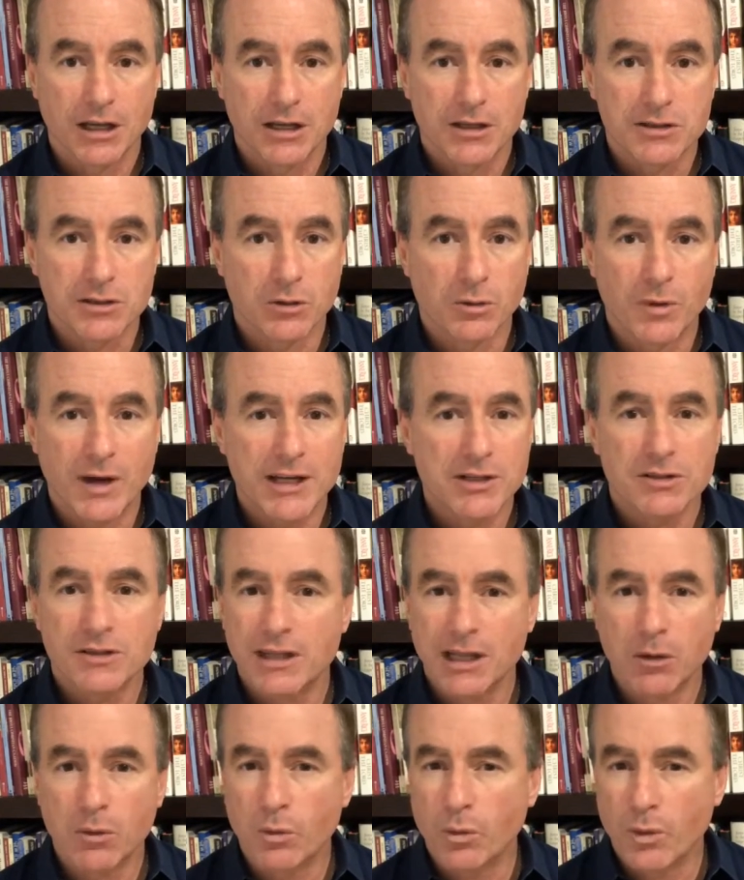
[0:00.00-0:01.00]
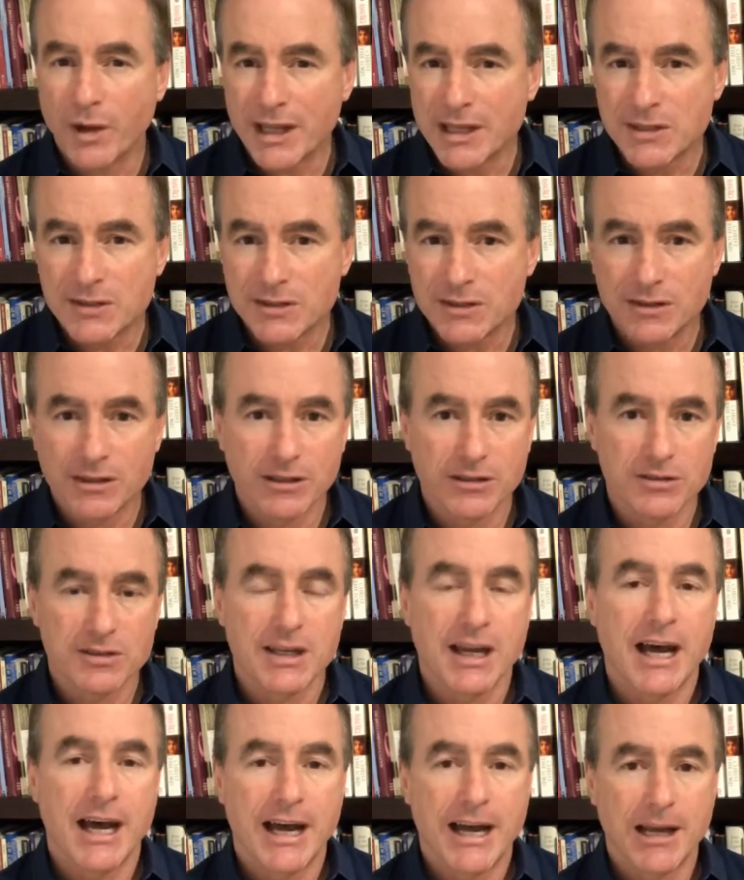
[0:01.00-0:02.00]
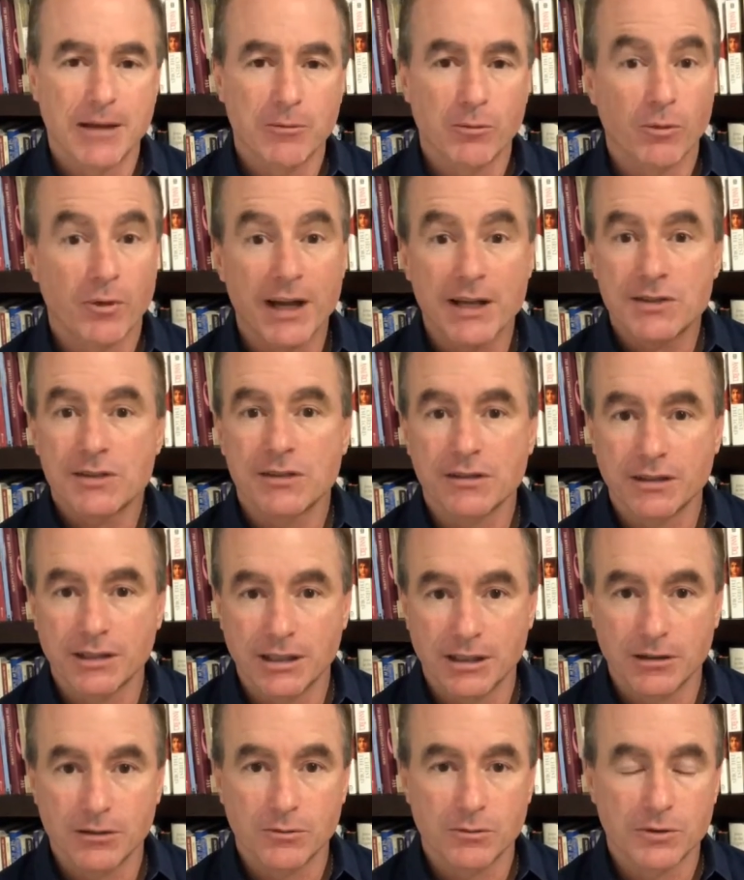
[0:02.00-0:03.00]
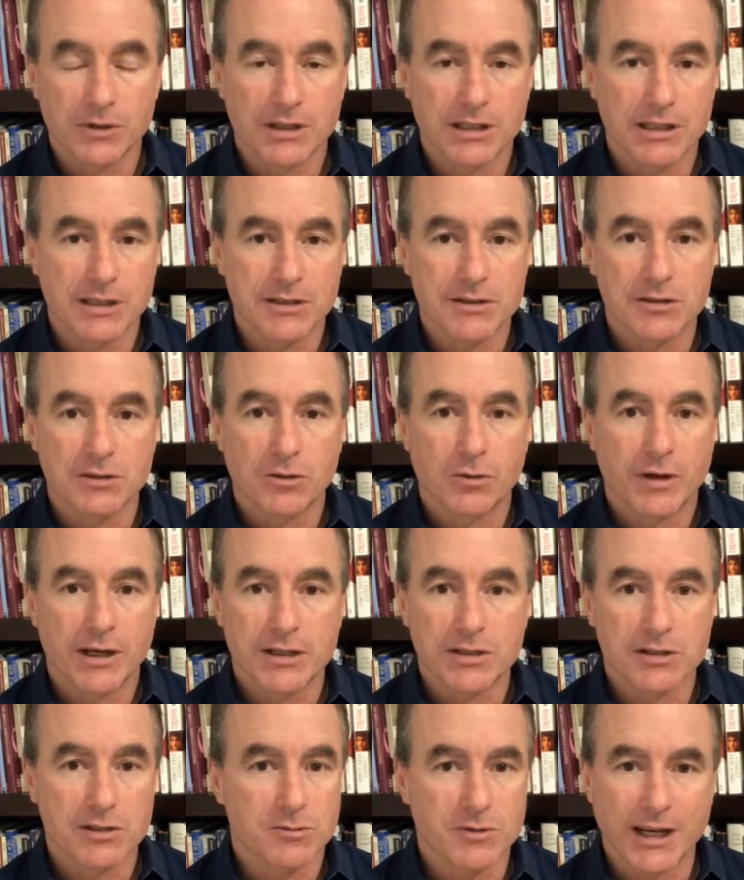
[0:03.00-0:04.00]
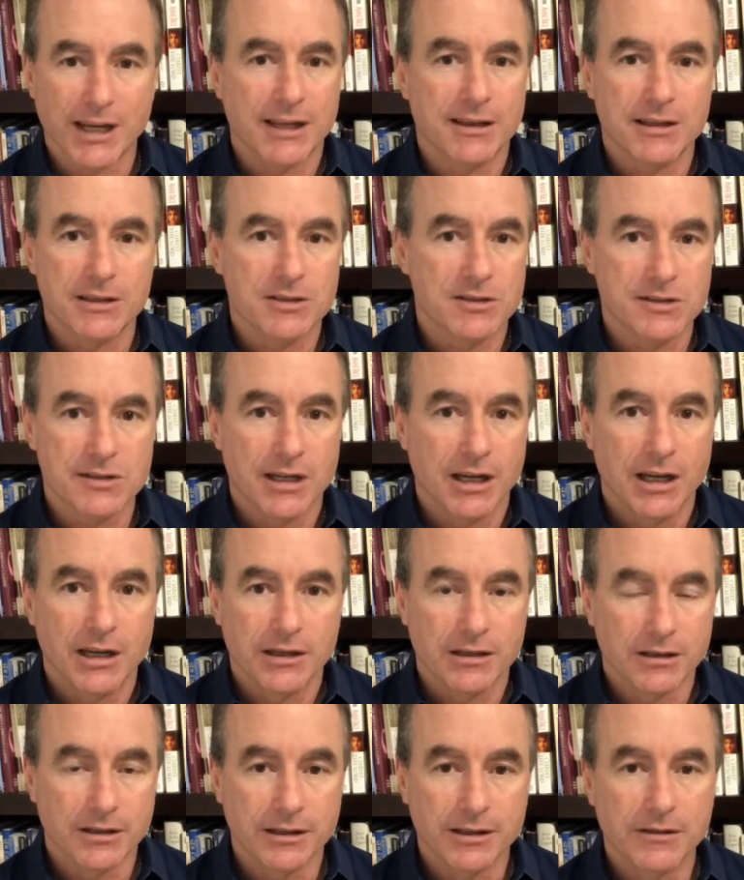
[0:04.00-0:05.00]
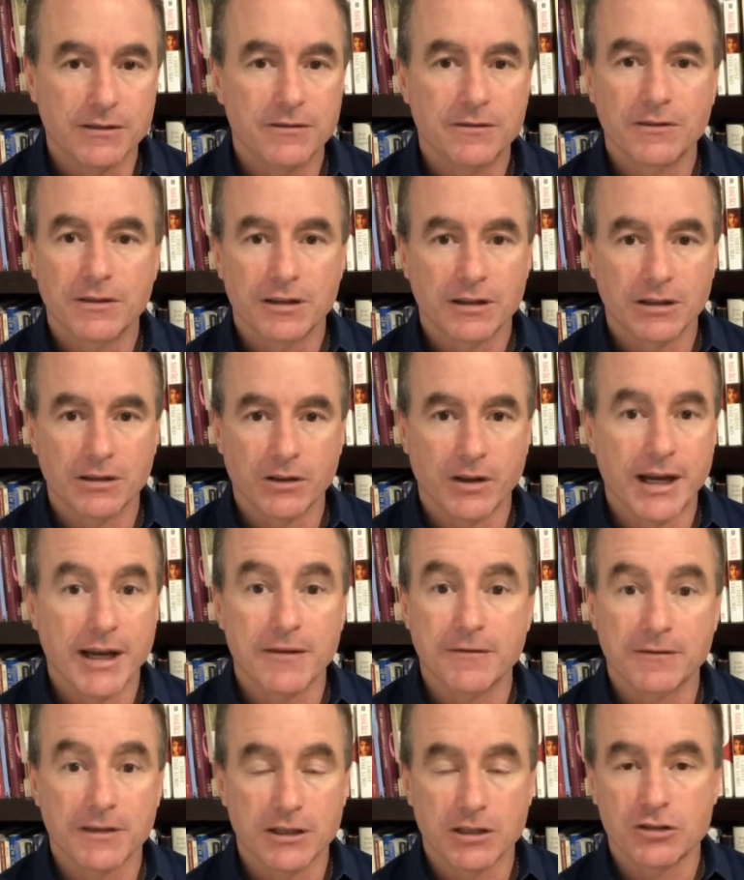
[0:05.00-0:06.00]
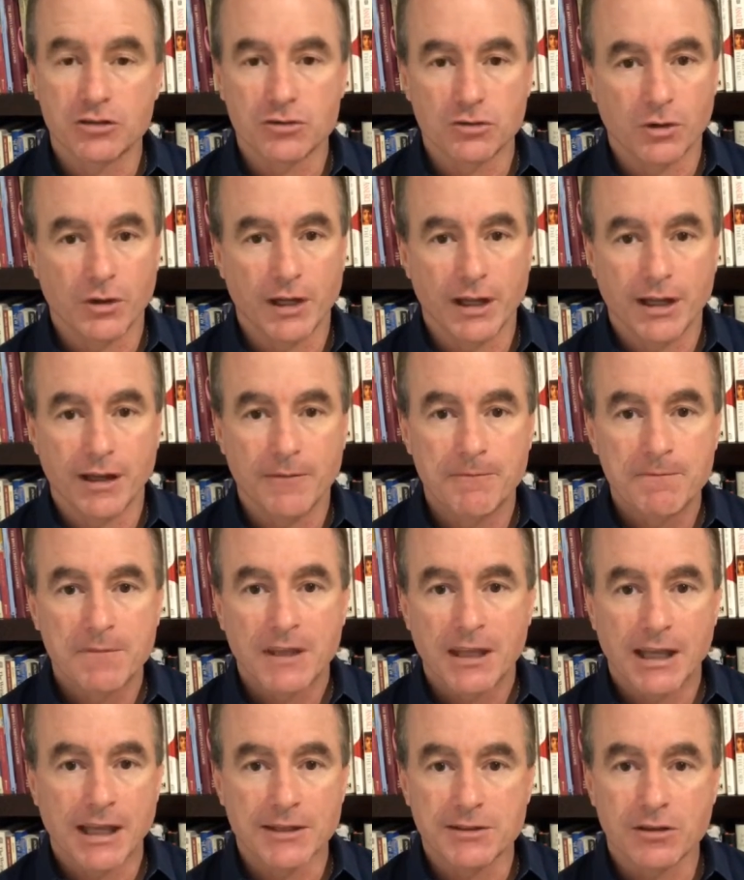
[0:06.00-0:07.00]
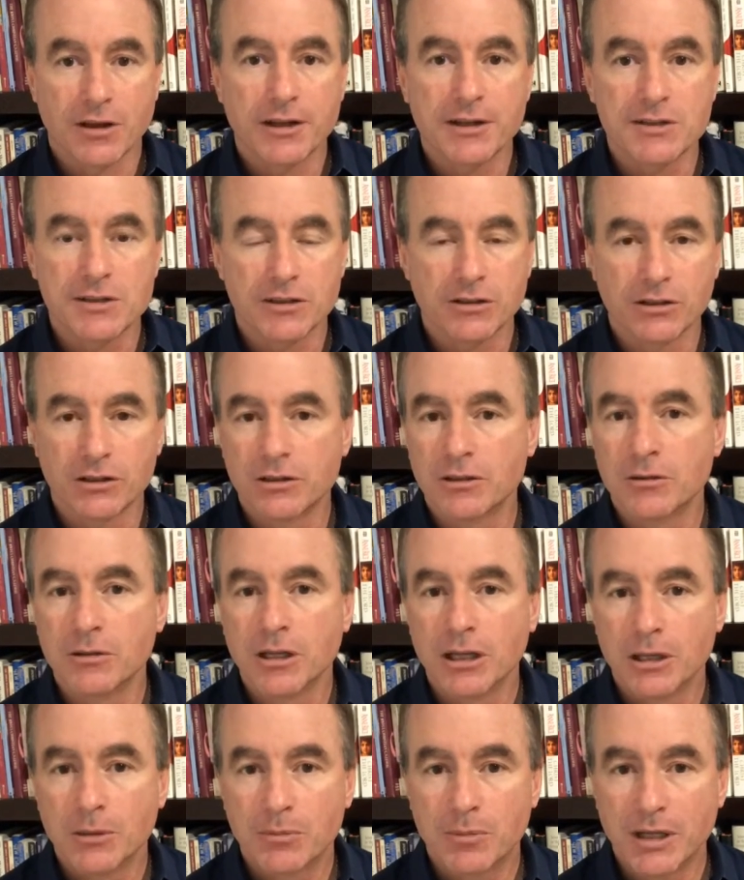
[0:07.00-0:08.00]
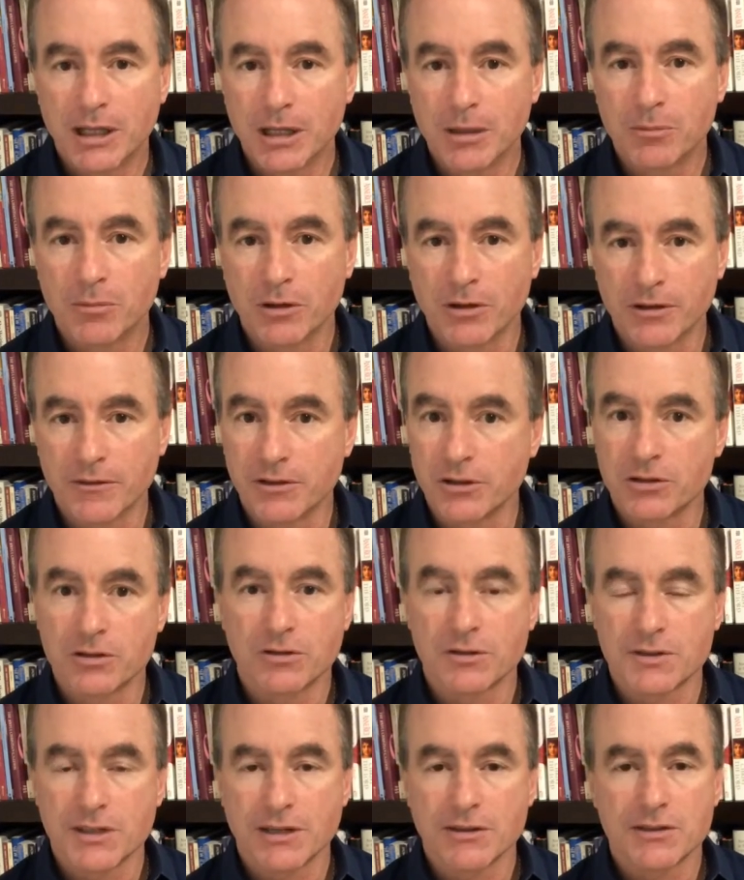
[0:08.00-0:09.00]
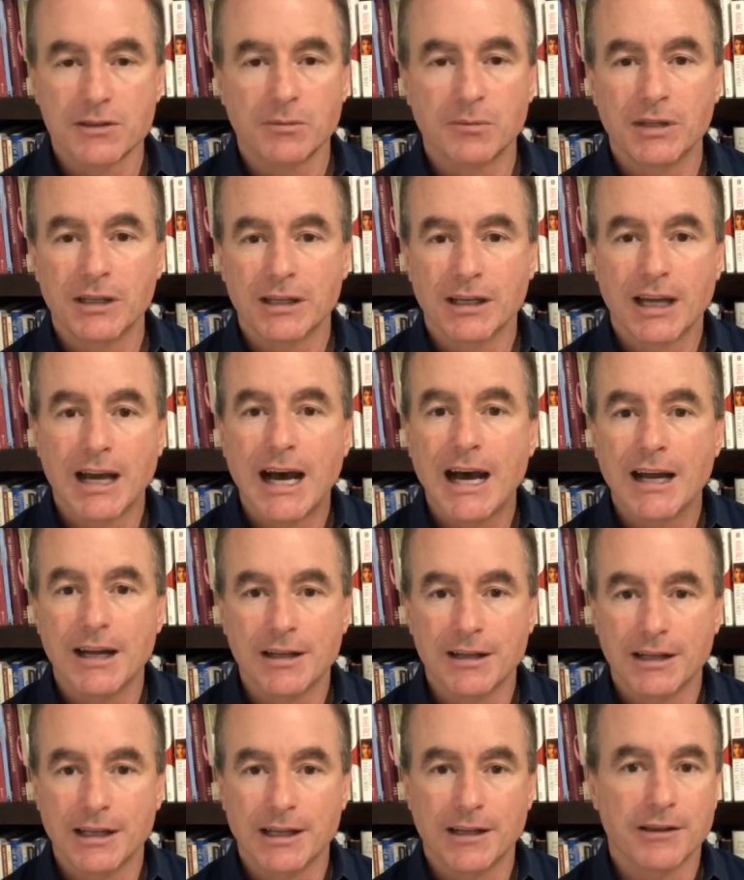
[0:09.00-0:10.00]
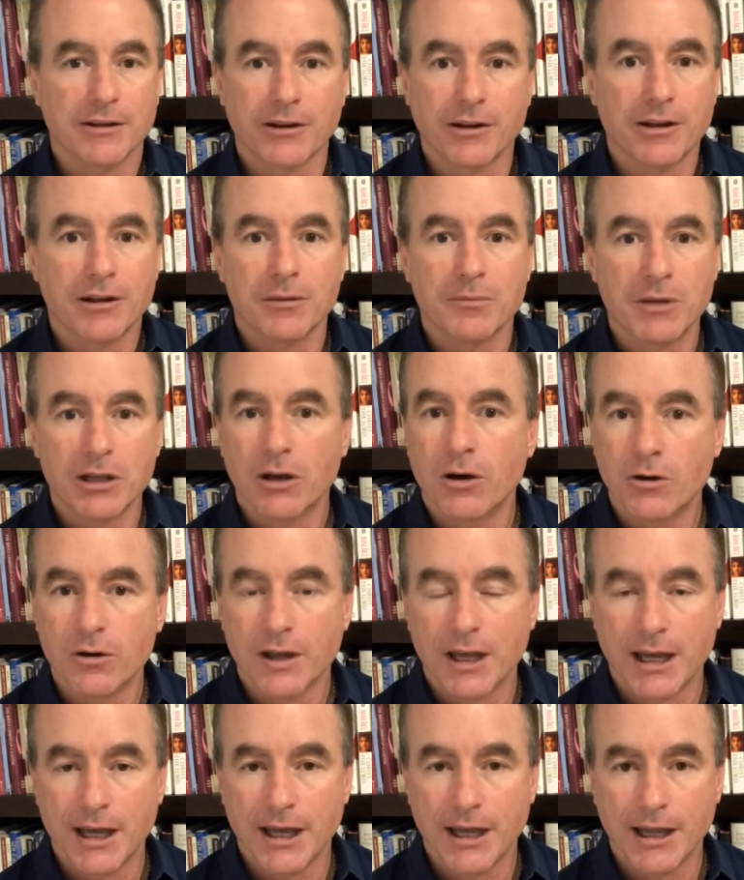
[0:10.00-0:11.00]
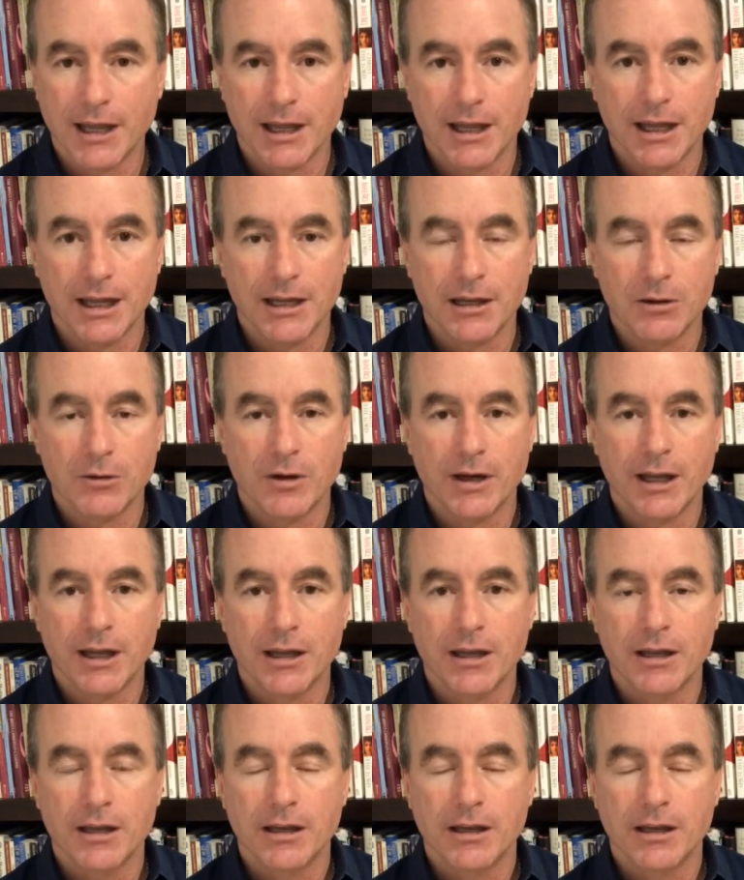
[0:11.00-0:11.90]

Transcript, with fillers: So why should they waste their time wrestling with these questions? Why can't they just live their life and enjoy it? As long as they're good people, if there turns out to be a God in the end, they're going to be okay anyway.